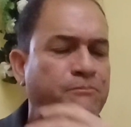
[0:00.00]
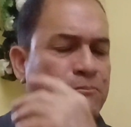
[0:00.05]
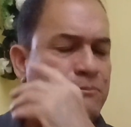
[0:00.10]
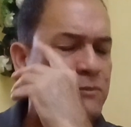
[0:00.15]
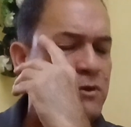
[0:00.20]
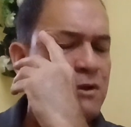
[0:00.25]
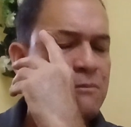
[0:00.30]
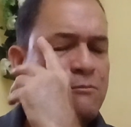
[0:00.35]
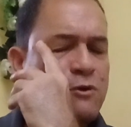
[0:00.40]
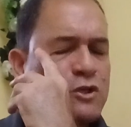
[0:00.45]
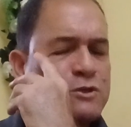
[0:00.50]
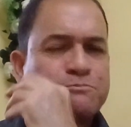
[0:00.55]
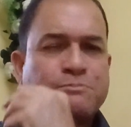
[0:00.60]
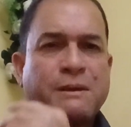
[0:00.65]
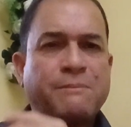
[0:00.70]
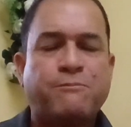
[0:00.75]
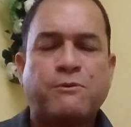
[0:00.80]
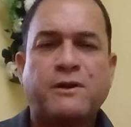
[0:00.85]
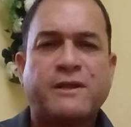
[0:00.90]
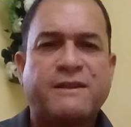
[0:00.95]
most
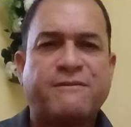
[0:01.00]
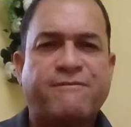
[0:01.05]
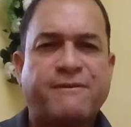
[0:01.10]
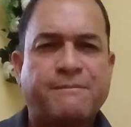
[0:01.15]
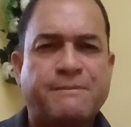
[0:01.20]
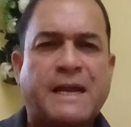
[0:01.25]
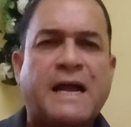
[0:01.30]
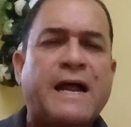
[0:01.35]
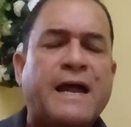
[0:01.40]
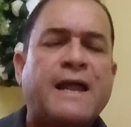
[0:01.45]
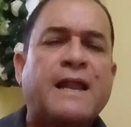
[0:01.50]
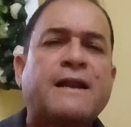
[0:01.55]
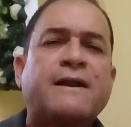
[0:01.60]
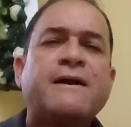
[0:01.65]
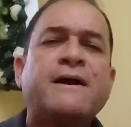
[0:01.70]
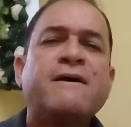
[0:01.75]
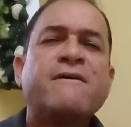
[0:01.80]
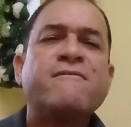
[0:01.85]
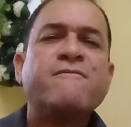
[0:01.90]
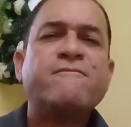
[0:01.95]
people in the Philippines are
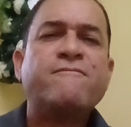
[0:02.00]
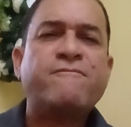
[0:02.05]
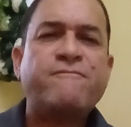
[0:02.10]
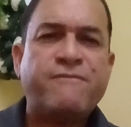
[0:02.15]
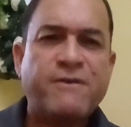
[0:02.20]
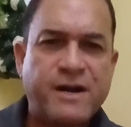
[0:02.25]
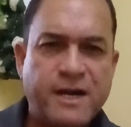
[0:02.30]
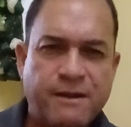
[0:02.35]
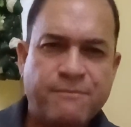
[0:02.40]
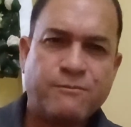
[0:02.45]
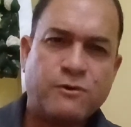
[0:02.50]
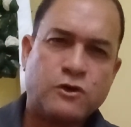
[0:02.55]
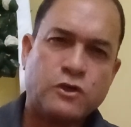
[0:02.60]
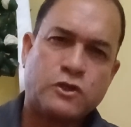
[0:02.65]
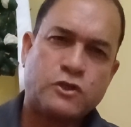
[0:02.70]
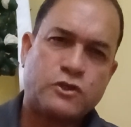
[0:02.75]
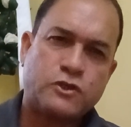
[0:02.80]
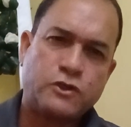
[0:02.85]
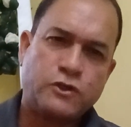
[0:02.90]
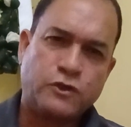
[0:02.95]
very
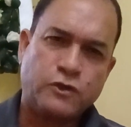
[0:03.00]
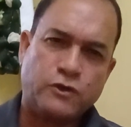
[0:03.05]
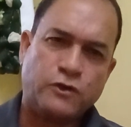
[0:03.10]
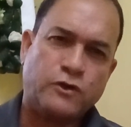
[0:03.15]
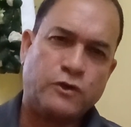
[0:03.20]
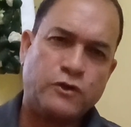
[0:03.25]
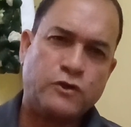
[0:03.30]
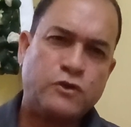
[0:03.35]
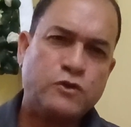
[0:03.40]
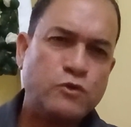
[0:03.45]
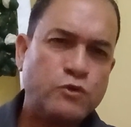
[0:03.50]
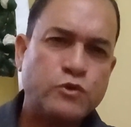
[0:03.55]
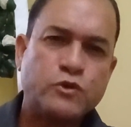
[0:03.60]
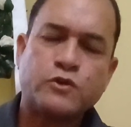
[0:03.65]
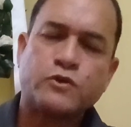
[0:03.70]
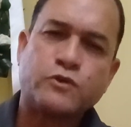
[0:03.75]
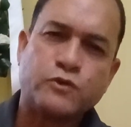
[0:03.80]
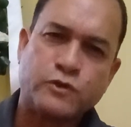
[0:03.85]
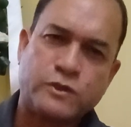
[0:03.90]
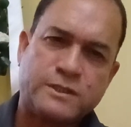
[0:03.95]
much
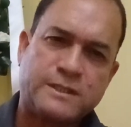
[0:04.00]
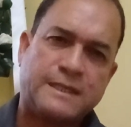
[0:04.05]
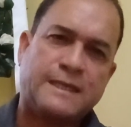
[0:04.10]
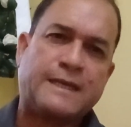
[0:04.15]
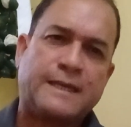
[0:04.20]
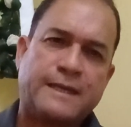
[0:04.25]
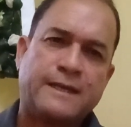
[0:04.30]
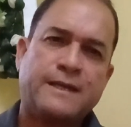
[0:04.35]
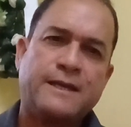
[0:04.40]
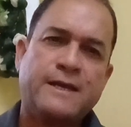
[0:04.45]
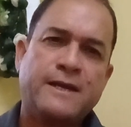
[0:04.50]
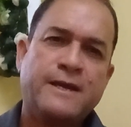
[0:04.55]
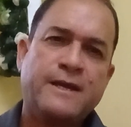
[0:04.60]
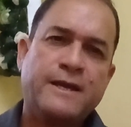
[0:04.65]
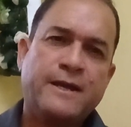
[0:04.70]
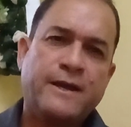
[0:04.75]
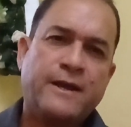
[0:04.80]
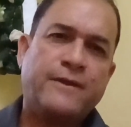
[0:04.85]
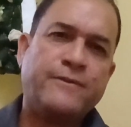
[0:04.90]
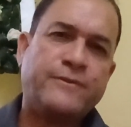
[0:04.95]
used to see
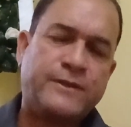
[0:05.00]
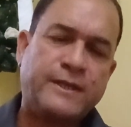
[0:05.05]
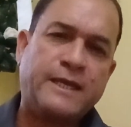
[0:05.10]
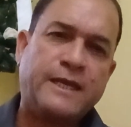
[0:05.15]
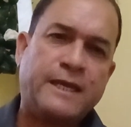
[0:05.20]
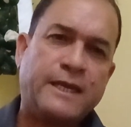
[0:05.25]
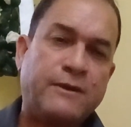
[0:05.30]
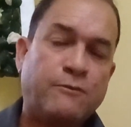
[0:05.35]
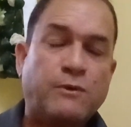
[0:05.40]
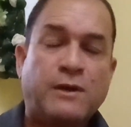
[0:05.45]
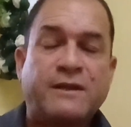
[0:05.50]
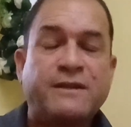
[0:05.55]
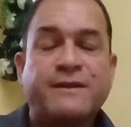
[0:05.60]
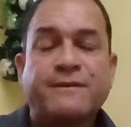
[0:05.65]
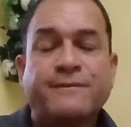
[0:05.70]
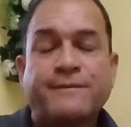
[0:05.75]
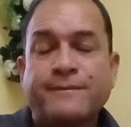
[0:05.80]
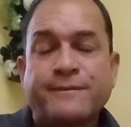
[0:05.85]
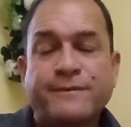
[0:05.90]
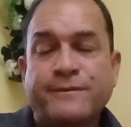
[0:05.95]

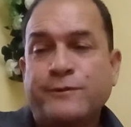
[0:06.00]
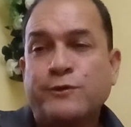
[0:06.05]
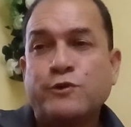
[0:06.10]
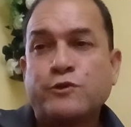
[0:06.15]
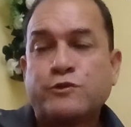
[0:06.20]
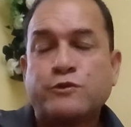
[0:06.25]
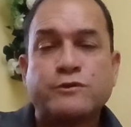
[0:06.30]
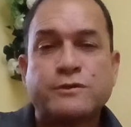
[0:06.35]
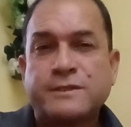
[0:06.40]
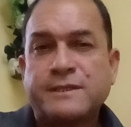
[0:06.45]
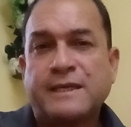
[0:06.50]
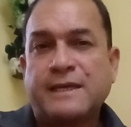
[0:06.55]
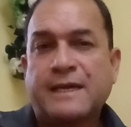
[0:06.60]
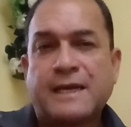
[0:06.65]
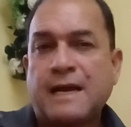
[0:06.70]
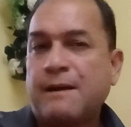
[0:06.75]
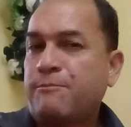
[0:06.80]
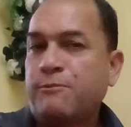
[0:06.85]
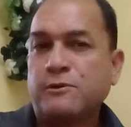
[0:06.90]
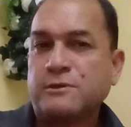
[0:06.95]
used to see
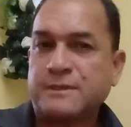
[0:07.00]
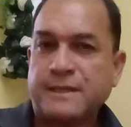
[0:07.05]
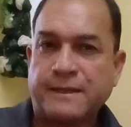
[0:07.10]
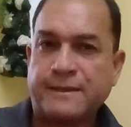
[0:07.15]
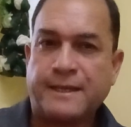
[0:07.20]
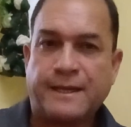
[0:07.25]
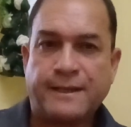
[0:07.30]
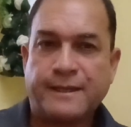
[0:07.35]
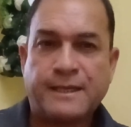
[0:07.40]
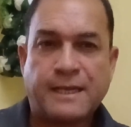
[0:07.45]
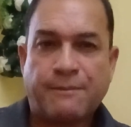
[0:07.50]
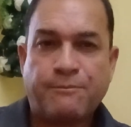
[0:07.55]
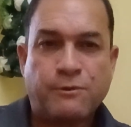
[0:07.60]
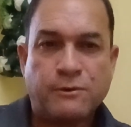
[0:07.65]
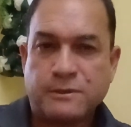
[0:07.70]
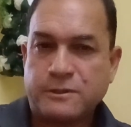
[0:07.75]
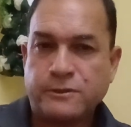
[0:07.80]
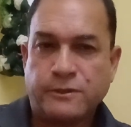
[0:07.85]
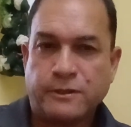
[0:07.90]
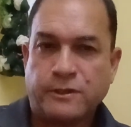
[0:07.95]
couples like that,
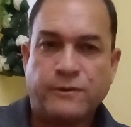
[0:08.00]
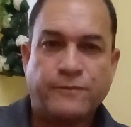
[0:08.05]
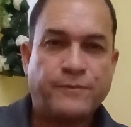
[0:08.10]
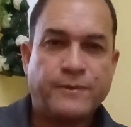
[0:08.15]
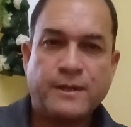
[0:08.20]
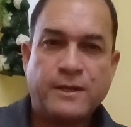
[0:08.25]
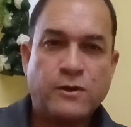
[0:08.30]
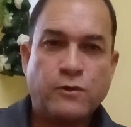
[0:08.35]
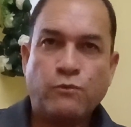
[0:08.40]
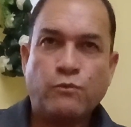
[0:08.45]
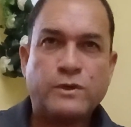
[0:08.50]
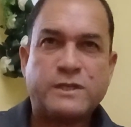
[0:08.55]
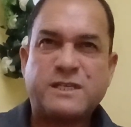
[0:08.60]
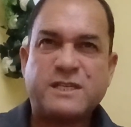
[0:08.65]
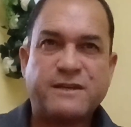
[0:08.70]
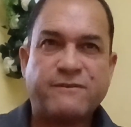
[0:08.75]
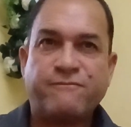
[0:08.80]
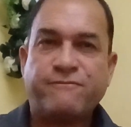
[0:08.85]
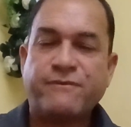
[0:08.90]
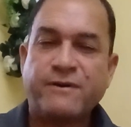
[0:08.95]
which
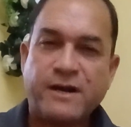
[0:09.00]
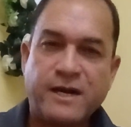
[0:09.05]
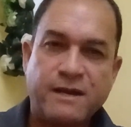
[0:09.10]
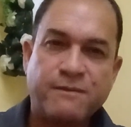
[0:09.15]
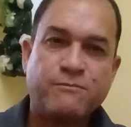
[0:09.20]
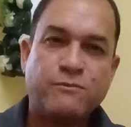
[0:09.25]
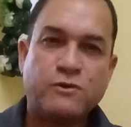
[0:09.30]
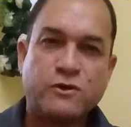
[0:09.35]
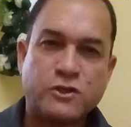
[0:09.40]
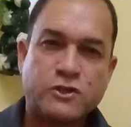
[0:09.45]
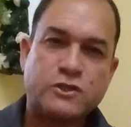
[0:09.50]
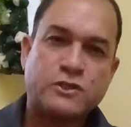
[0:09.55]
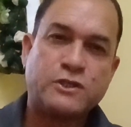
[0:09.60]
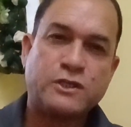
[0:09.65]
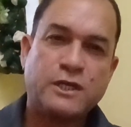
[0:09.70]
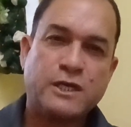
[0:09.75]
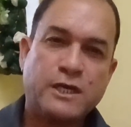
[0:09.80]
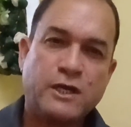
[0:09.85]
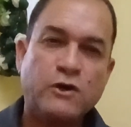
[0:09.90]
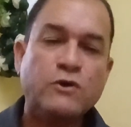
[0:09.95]
are very
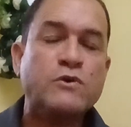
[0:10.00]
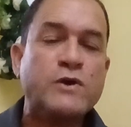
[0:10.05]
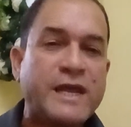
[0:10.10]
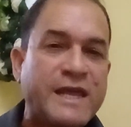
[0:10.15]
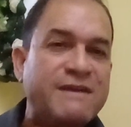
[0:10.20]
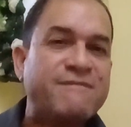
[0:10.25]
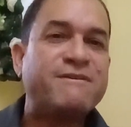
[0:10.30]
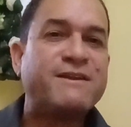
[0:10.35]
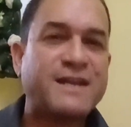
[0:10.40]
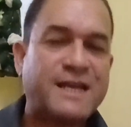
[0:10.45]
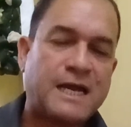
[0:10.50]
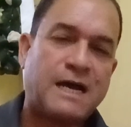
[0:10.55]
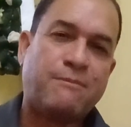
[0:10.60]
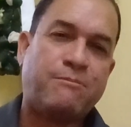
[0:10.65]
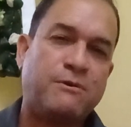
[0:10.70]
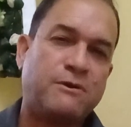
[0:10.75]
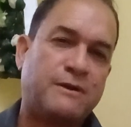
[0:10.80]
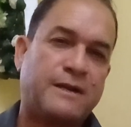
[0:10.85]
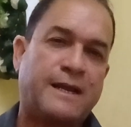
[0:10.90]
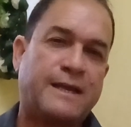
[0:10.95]
much uneven
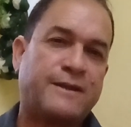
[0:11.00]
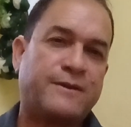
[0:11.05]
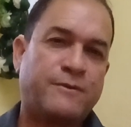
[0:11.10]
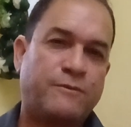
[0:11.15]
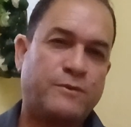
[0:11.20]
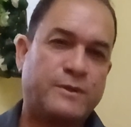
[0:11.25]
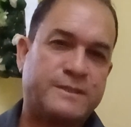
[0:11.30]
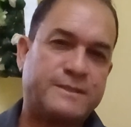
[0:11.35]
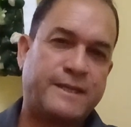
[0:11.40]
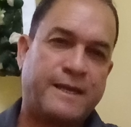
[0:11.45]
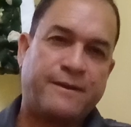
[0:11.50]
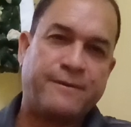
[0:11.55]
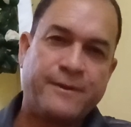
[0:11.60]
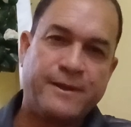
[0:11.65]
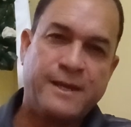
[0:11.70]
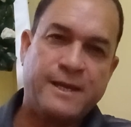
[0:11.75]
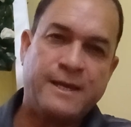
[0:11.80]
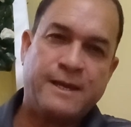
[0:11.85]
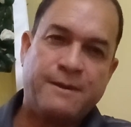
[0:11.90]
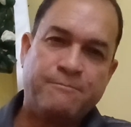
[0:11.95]
couple, like would say,
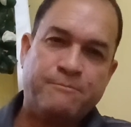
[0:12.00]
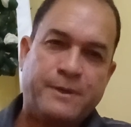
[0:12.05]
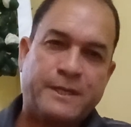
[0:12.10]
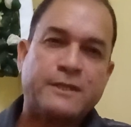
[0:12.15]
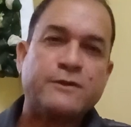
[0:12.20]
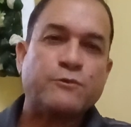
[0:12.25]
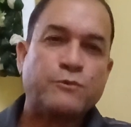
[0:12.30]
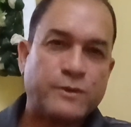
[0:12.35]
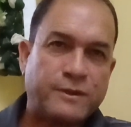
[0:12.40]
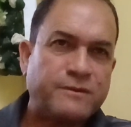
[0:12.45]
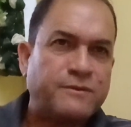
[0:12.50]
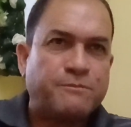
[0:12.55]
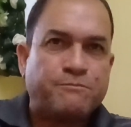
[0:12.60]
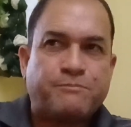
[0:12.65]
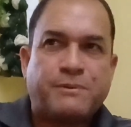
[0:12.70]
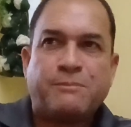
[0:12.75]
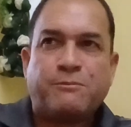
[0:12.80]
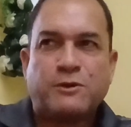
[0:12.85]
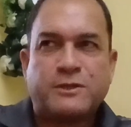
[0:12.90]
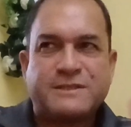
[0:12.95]
but
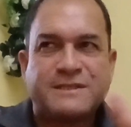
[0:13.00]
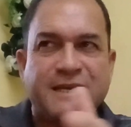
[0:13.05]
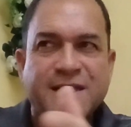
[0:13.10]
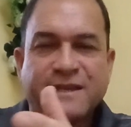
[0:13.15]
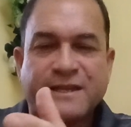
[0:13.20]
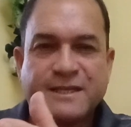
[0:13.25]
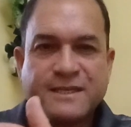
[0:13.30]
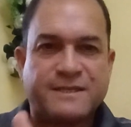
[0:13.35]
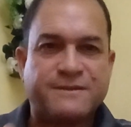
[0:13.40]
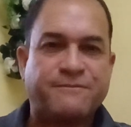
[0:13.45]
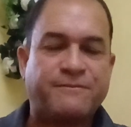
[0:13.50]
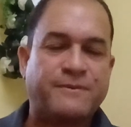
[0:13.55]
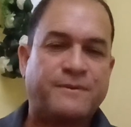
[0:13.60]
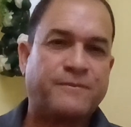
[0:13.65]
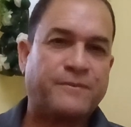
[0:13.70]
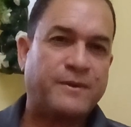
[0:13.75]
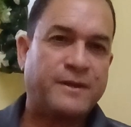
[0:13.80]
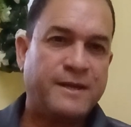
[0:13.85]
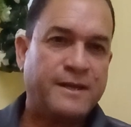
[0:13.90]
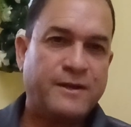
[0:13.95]
people see this.
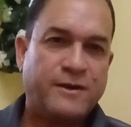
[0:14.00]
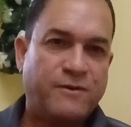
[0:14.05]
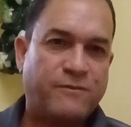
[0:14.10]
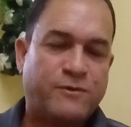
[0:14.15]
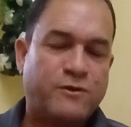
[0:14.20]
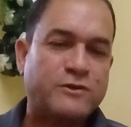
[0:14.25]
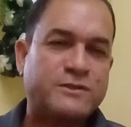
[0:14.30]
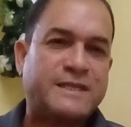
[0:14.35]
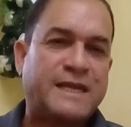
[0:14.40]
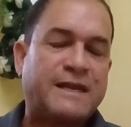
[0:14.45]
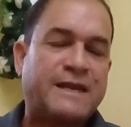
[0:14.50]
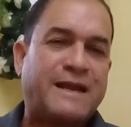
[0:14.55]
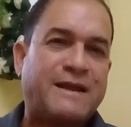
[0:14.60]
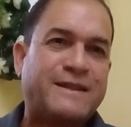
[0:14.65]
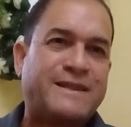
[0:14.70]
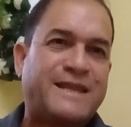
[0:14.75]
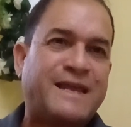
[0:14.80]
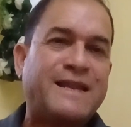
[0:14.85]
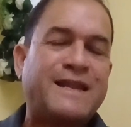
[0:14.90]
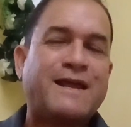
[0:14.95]
Of course, they're
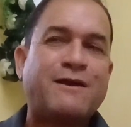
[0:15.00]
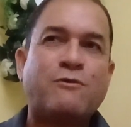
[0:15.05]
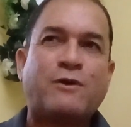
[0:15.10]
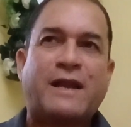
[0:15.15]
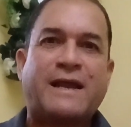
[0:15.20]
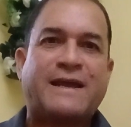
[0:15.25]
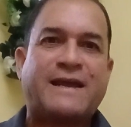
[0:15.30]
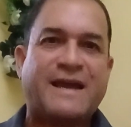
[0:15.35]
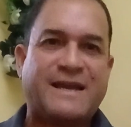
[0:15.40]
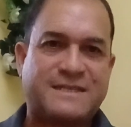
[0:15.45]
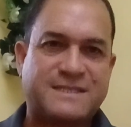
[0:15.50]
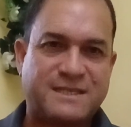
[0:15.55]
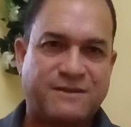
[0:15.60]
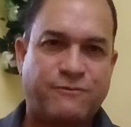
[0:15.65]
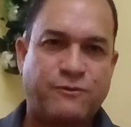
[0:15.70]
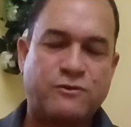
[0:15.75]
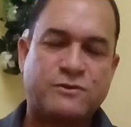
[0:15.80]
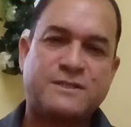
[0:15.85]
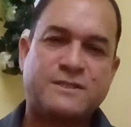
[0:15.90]
not gonna guess. If